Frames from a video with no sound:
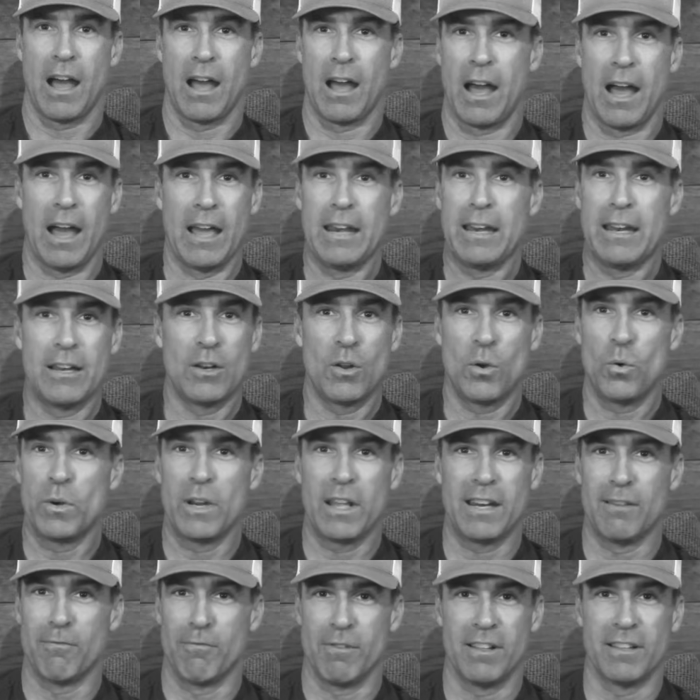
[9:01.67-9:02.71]
I didn't own
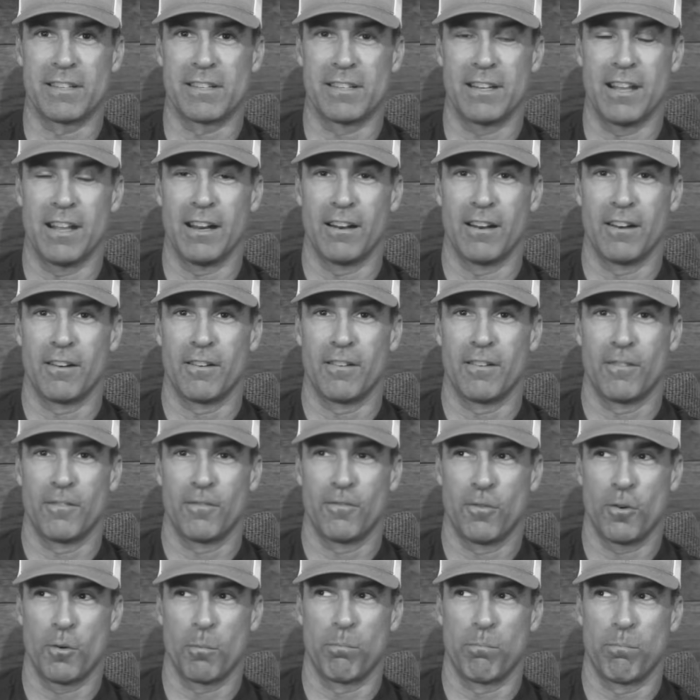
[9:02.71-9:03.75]
any real estate
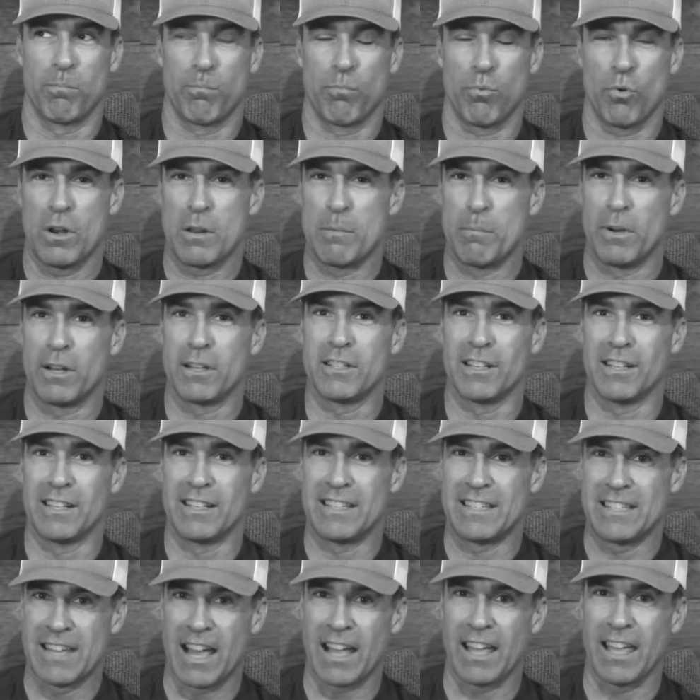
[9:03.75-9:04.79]
for pretty much a
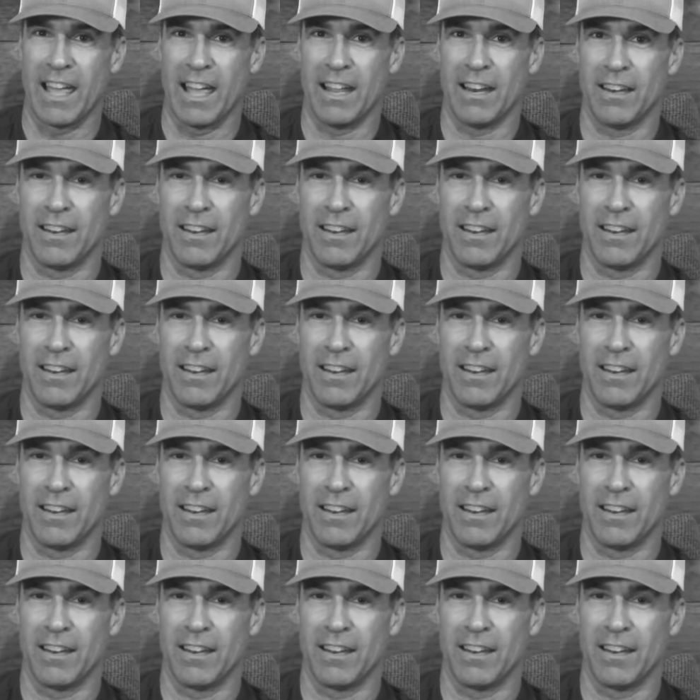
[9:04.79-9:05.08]
decade.